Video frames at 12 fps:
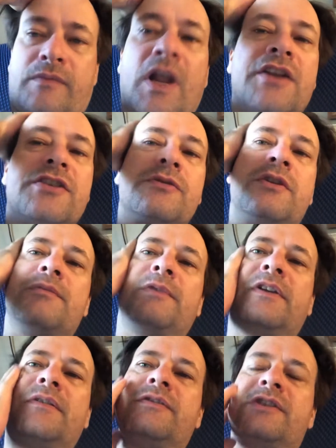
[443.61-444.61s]
I just want to
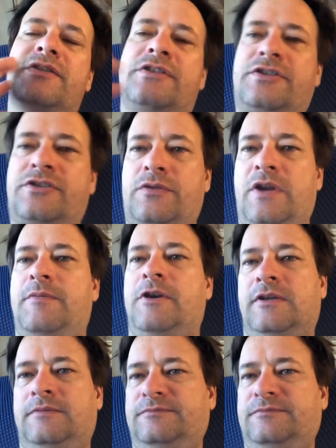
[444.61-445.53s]
be just a streamer,